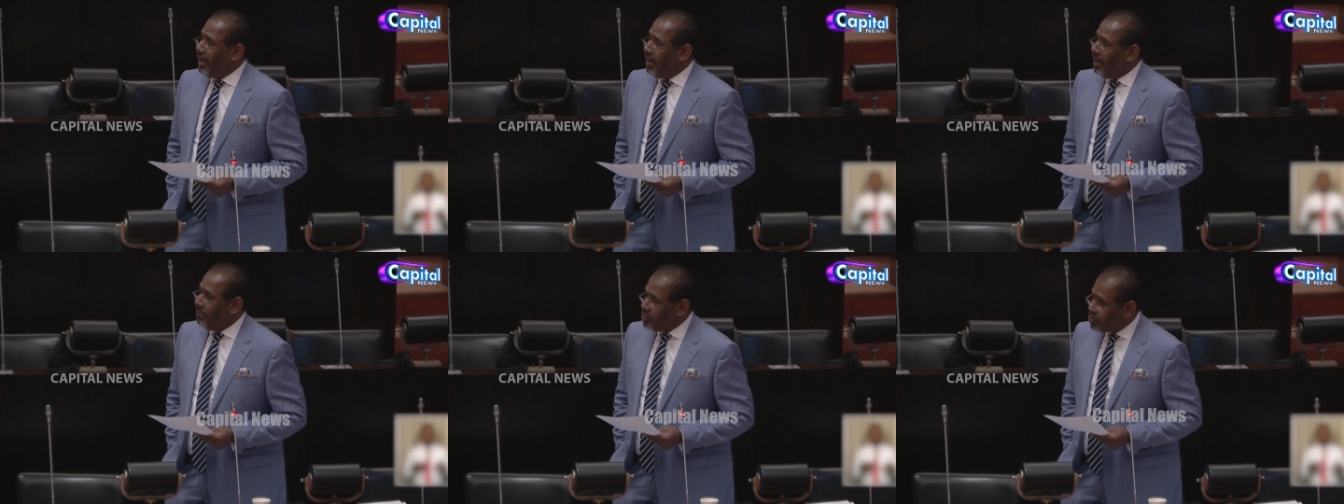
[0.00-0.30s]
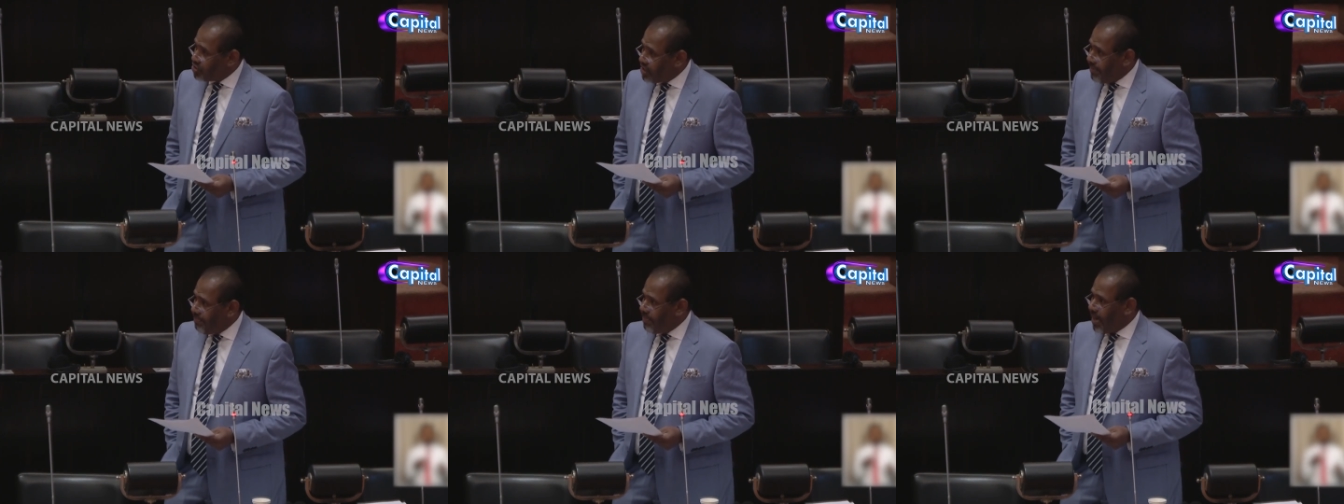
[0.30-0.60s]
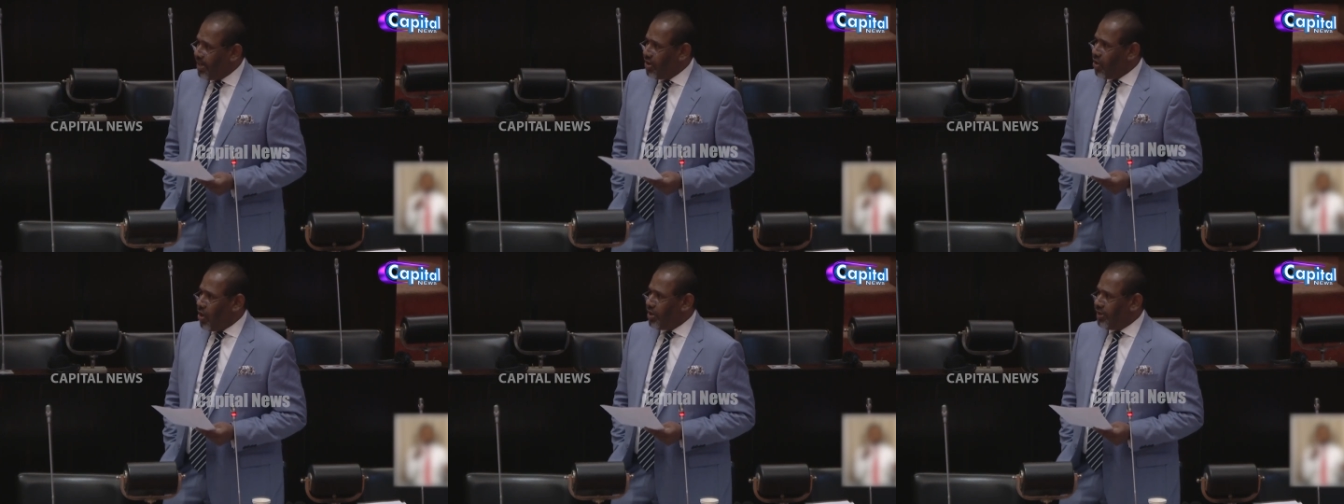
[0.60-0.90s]
Muslim
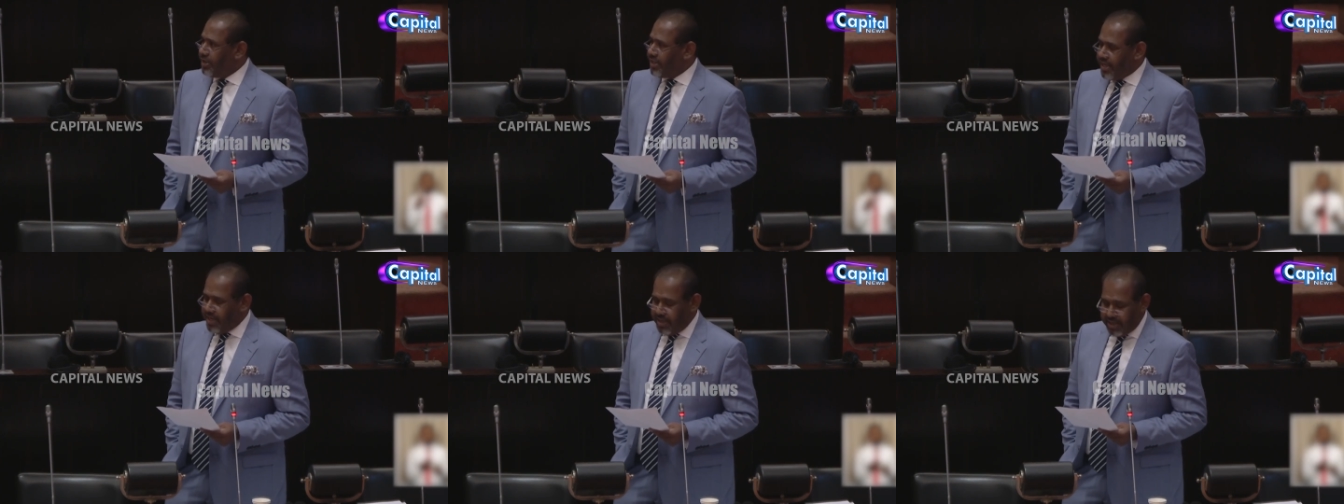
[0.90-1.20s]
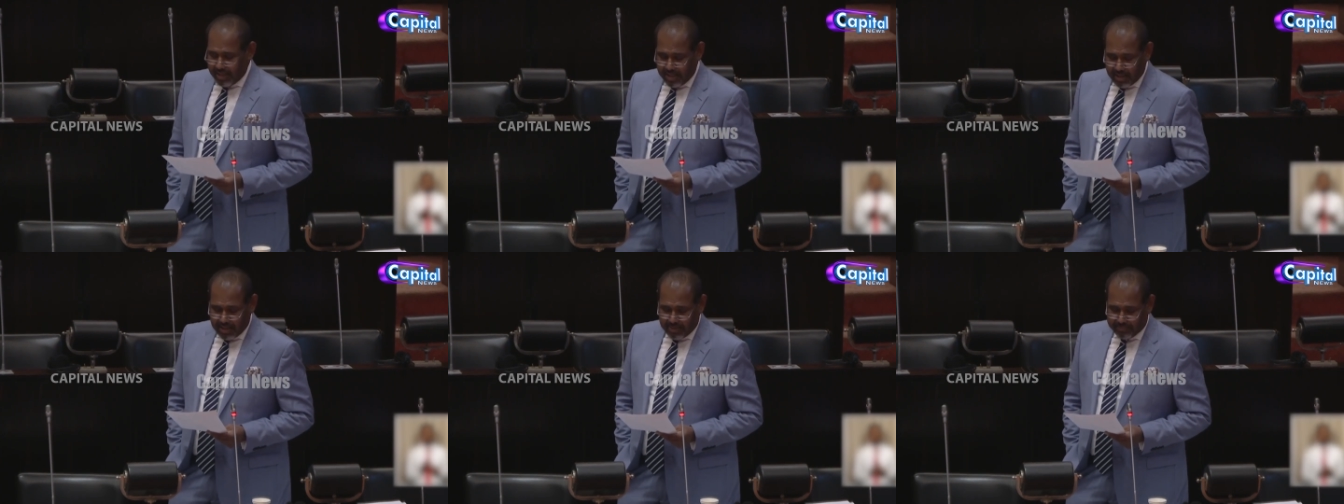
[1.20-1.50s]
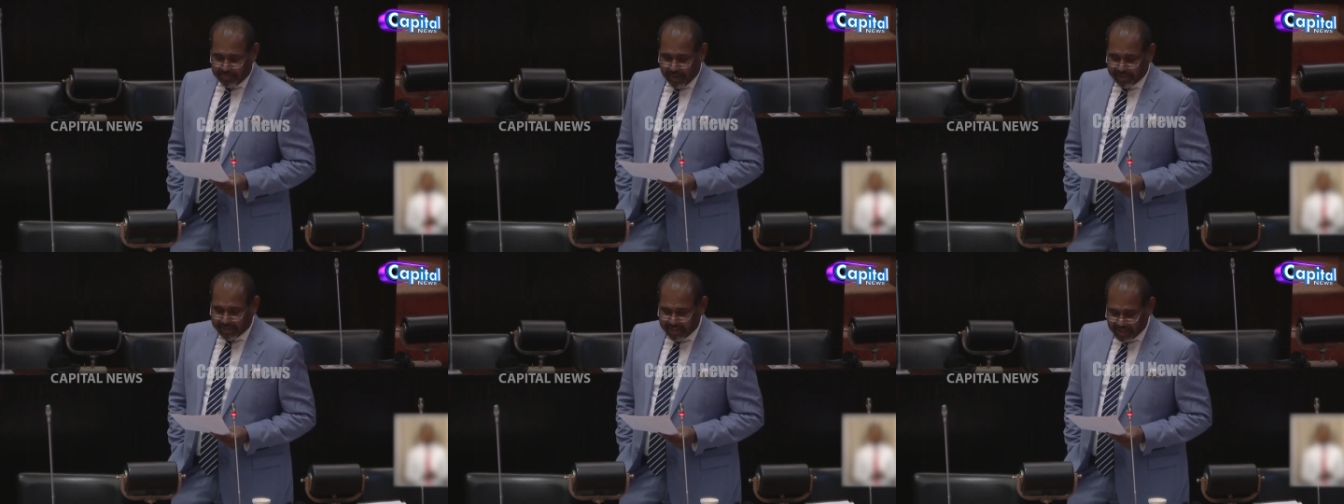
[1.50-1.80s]
minority
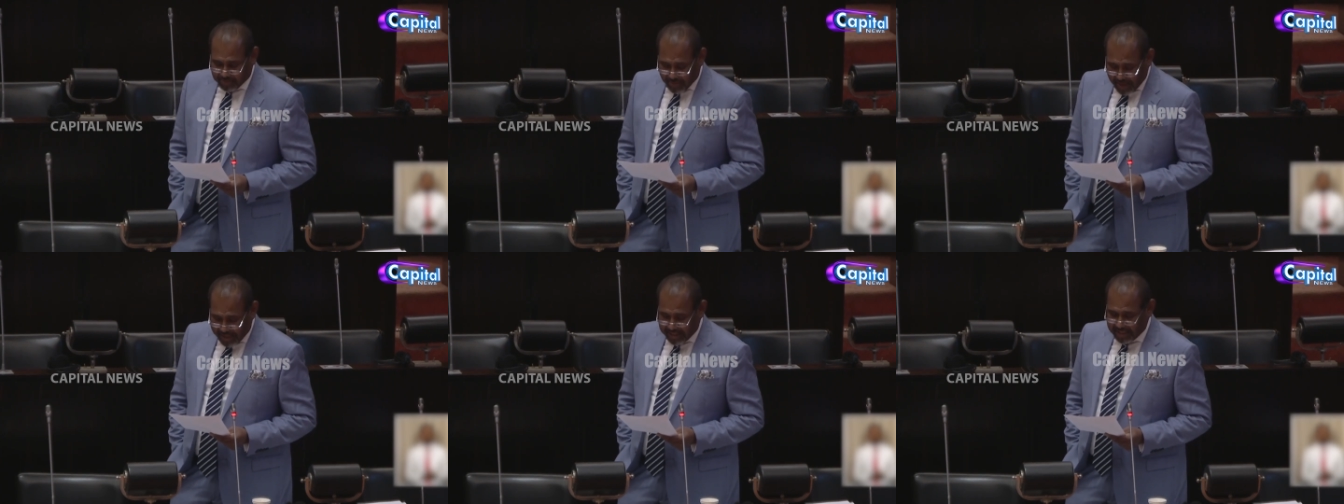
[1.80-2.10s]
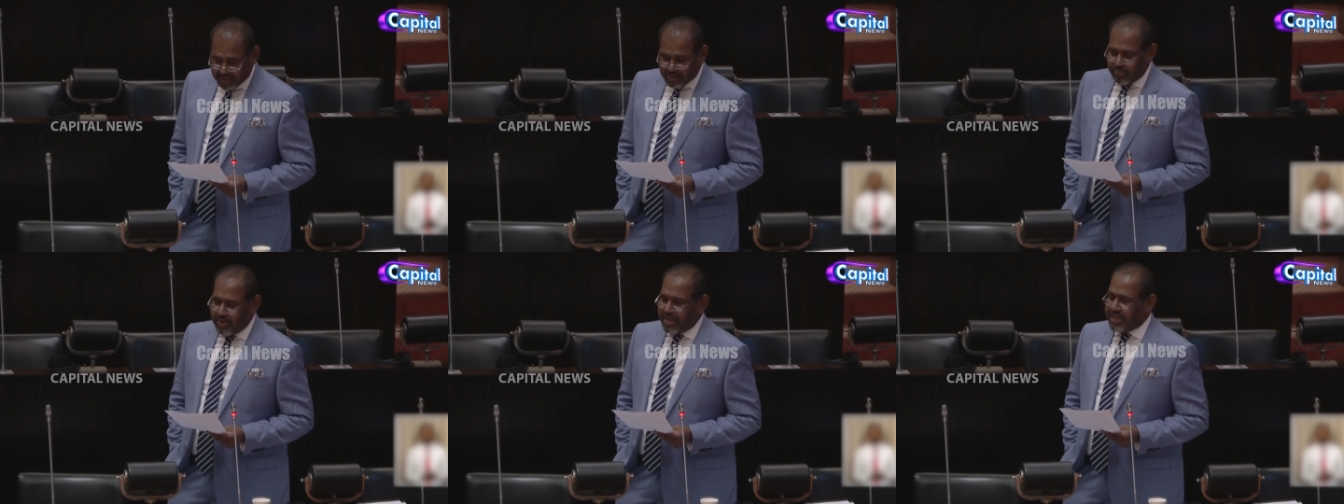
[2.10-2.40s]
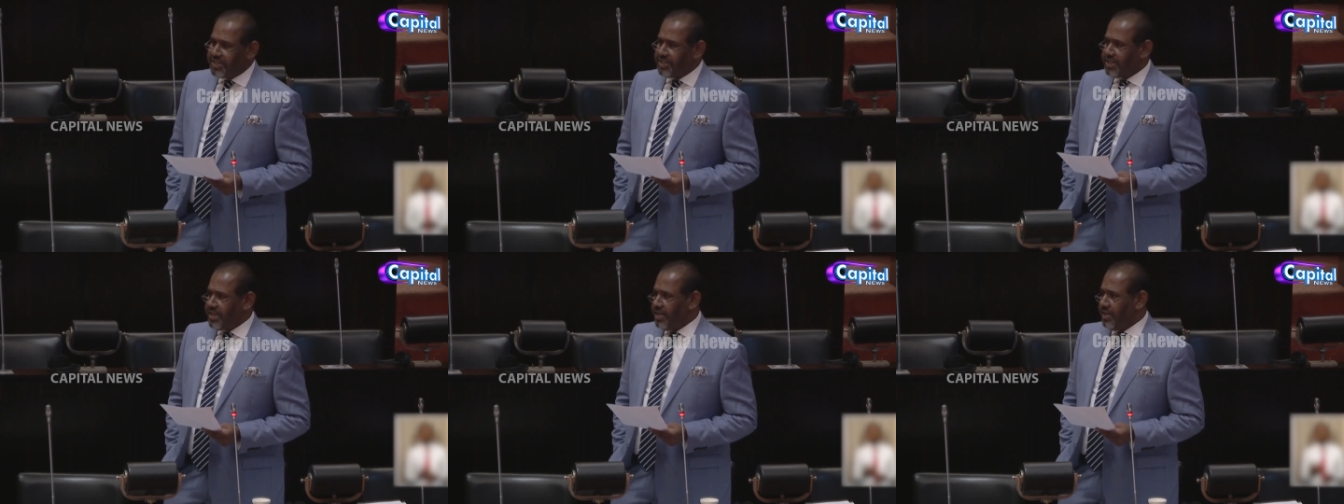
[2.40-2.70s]
practiced by this
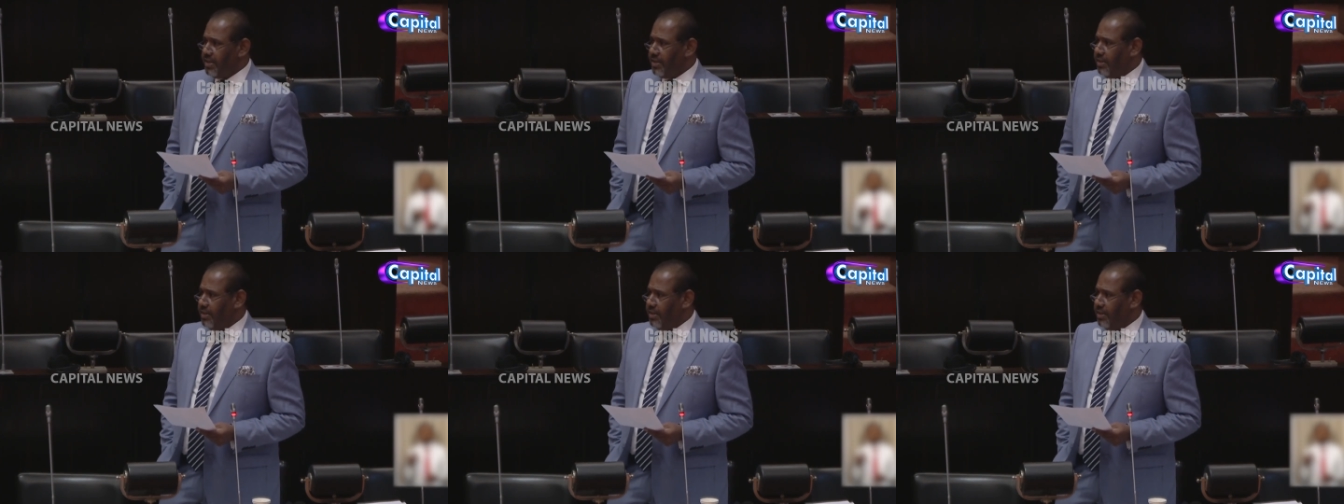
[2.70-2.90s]
ministry.